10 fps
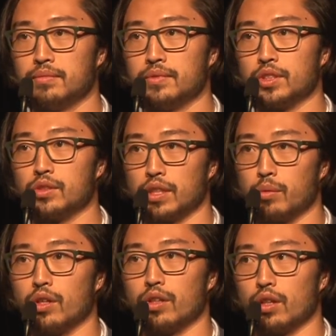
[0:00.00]
So
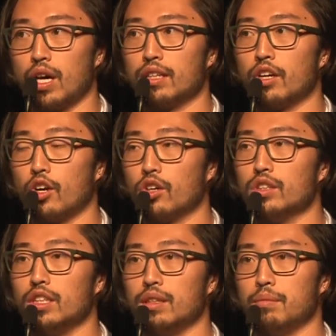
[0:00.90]
a lot of the
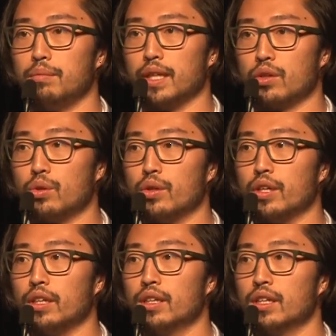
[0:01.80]
early
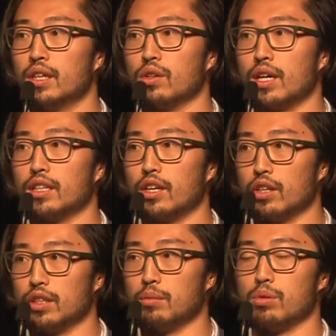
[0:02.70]
Bitcoin, a lot of the
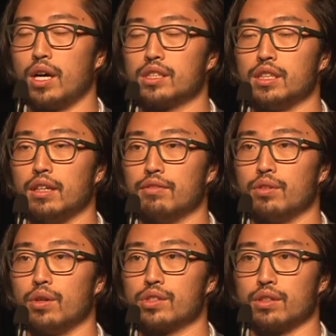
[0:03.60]
early blockchain
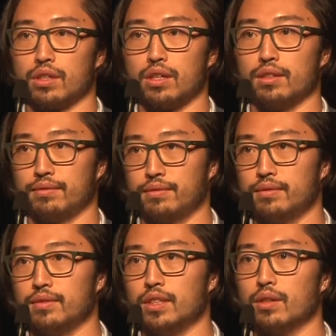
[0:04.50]
folks are,
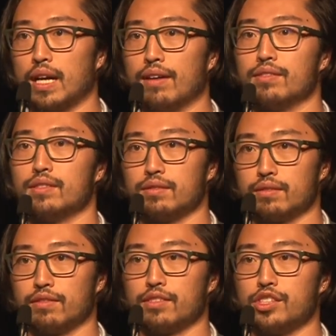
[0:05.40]

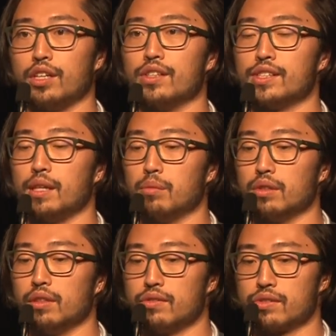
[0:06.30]
share the same
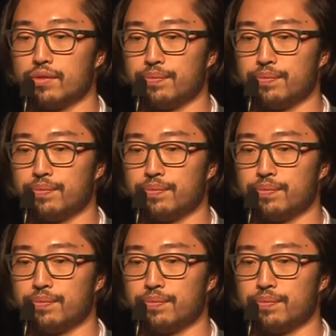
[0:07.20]
beliefs.